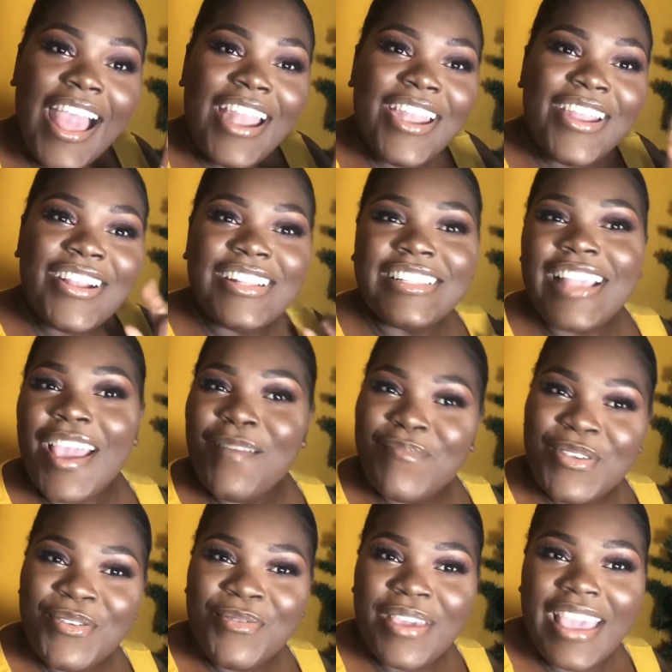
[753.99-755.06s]
Nurse
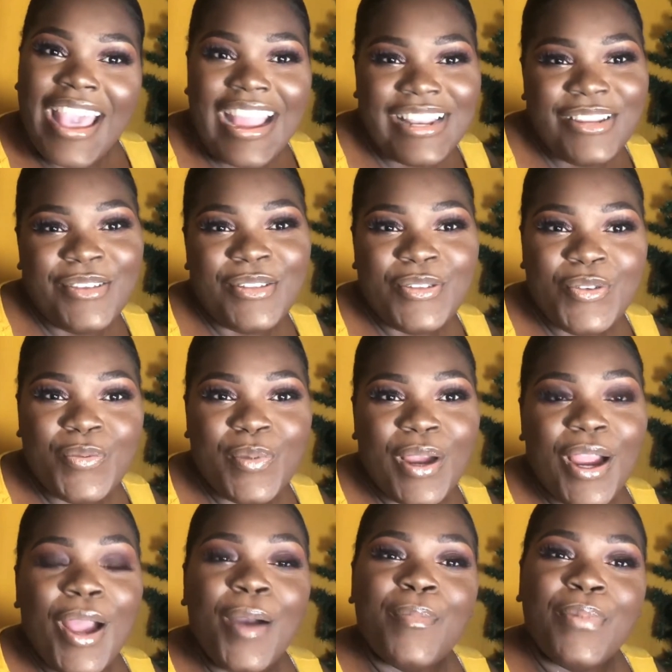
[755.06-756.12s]
MUA, and
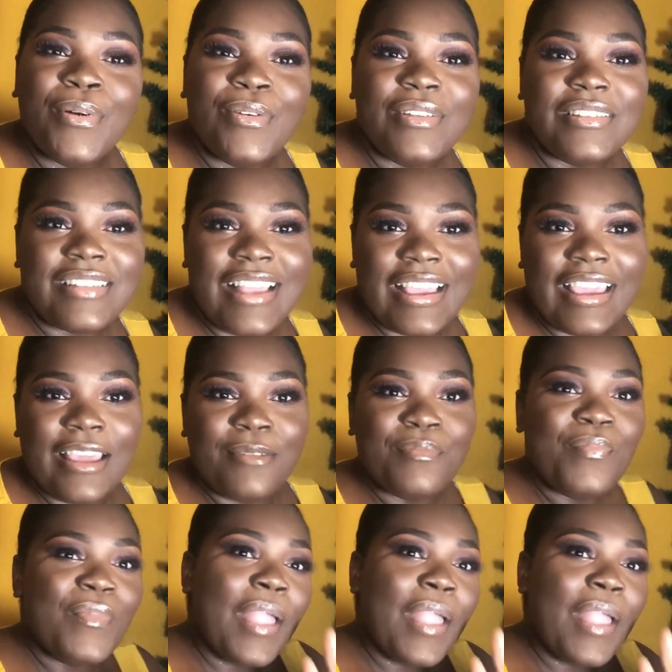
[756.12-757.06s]
YouTuber post again.